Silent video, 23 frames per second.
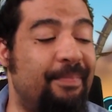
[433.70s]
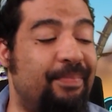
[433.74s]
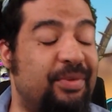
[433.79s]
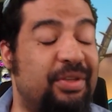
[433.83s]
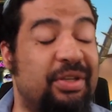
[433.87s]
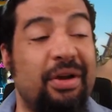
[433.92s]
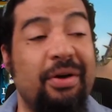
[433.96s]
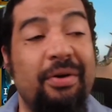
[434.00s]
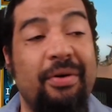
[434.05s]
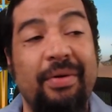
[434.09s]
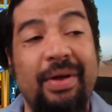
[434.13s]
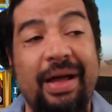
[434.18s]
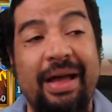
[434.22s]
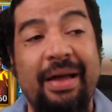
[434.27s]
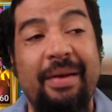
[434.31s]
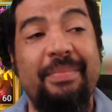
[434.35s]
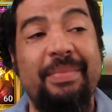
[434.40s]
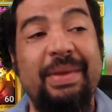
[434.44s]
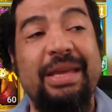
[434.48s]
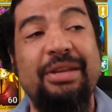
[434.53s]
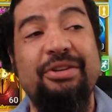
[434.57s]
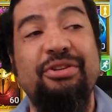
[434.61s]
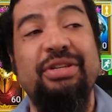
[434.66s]
So
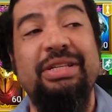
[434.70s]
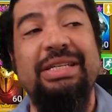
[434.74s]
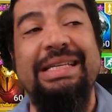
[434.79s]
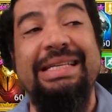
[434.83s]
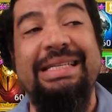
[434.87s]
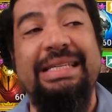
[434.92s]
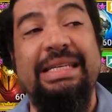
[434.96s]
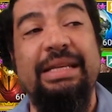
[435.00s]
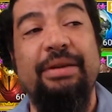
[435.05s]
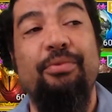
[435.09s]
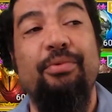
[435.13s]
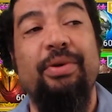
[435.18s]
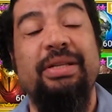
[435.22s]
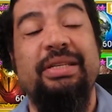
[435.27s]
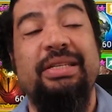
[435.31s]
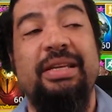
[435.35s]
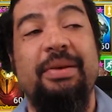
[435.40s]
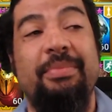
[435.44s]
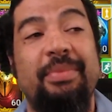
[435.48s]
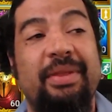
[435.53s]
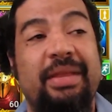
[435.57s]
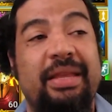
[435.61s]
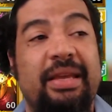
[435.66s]
I'm interested to see what
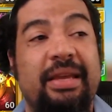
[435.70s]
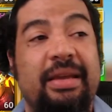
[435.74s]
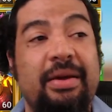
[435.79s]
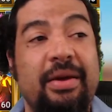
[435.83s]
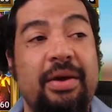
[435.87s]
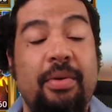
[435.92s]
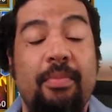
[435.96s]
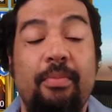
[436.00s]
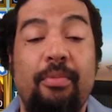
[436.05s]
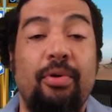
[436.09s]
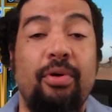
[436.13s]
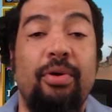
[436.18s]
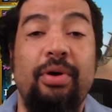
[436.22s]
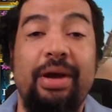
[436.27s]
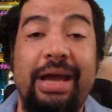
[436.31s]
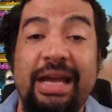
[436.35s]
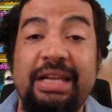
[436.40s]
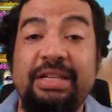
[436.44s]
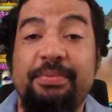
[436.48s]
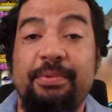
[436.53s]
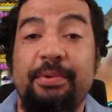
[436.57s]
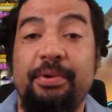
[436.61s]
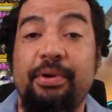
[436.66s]
some of the more
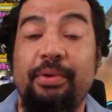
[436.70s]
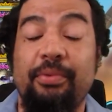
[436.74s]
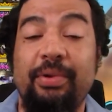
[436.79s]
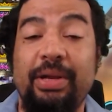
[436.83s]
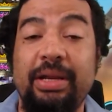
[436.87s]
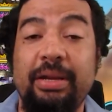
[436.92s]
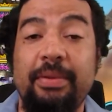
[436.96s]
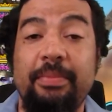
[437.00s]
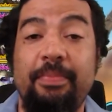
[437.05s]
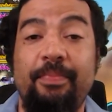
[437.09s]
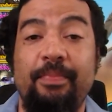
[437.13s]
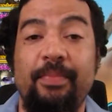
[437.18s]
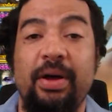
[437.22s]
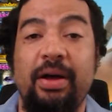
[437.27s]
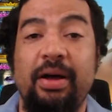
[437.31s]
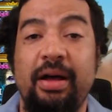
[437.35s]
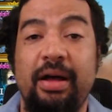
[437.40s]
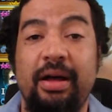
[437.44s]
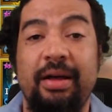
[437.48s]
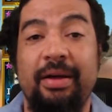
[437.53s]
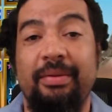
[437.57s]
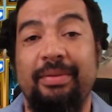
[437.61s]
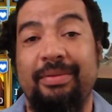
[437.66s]
expert
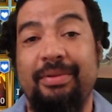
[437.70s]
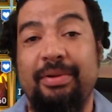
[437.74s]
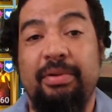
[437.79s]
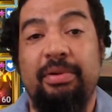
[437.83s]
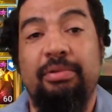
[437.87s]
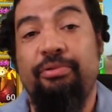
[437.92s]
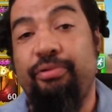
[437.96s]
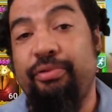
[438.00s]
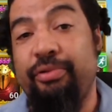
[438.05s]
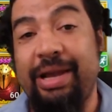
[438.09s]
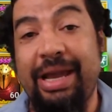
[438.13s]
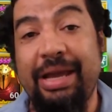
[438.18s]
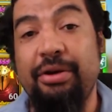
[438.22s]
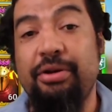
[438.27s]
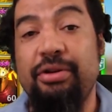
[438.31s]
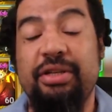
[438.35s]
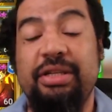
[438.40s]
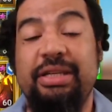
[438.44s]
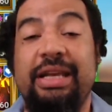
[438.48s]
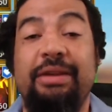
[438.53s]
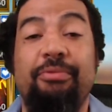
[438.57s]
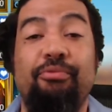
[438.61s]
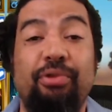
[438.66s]
Arena
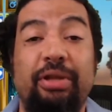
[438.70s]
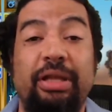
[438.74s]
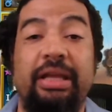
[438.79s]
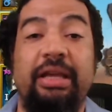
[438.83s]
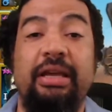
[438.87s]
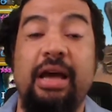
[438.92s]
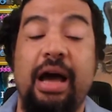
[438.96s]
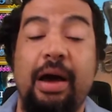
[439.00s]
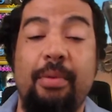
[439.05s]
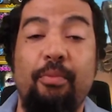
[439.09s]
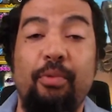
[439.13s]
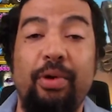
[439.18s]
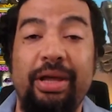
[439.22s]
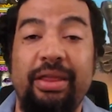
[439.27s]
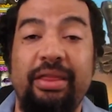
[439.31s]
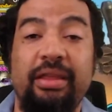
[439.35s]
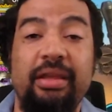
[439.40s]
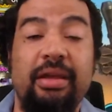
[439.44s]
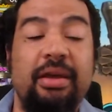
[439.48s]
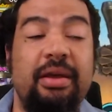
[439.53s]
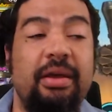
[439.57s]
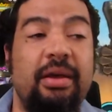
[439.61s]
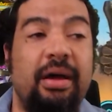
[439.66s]
creators can really come
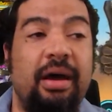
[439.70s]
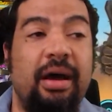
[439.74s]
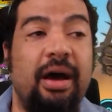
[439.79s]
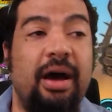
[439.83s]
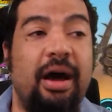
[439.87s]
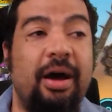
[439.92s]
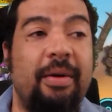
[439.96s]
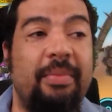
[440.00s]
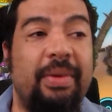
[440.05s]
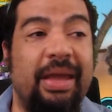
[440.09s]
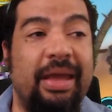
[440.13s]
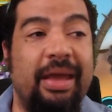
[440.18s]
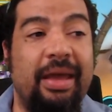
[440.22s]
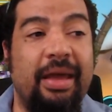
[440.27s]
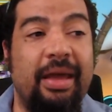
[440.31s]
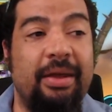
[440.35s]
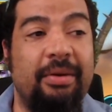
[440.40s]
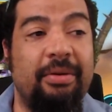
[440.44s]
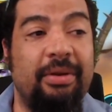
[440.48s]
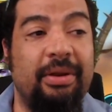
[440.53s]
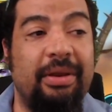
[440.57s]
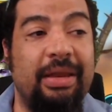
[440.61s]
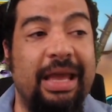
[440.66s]
with
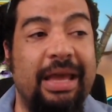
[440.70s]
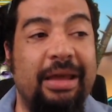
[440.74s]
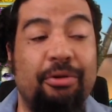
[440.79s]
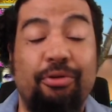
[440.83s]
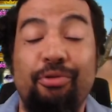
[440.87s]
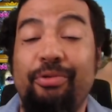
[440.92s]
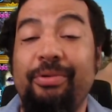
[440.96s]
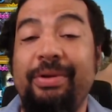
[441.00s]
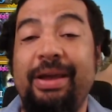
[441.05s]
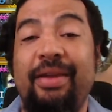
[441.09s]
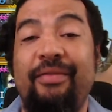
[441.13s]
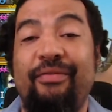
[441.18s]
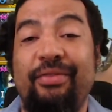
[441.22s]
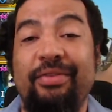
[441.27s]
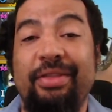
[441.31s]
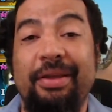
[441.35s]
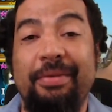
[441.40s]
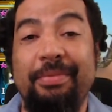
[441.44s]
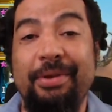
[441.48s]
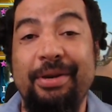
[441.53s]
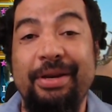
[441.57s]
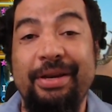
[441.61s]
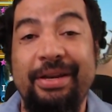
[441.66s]
and create for the
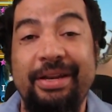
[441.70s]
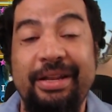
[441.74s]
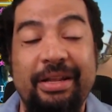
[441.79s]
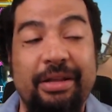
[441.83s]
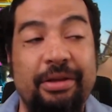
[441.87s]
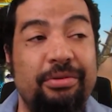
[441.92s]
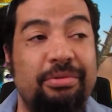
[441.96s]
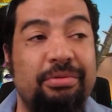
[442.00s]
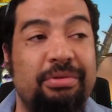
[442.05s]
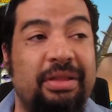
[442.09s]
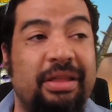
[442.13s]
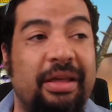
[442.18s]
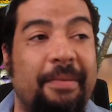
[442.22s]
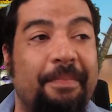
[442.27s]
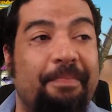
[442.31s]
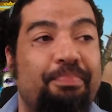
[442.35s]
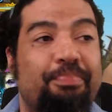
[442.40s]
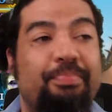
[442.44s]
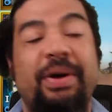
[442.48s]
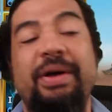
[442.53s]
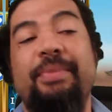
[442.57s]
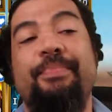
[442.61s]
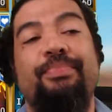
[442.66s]
community to use with him.
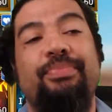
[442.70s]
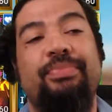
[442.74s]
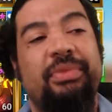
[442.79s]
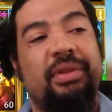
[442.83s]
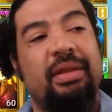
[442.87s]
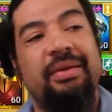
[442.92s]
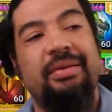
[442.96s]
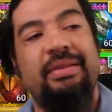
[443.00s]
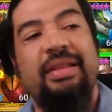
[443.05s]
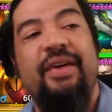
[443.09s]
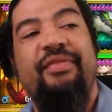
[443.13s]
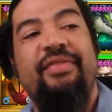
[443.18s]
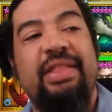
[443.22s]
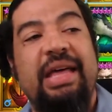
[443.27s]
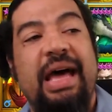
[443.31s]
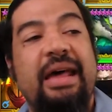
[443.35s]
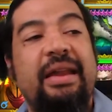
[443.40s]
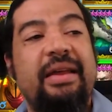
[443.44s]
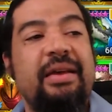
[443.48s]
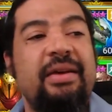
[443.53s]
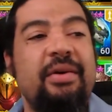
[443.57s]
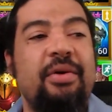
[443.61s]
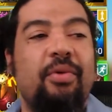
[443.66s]
But enough of
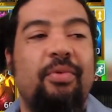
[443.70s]
that.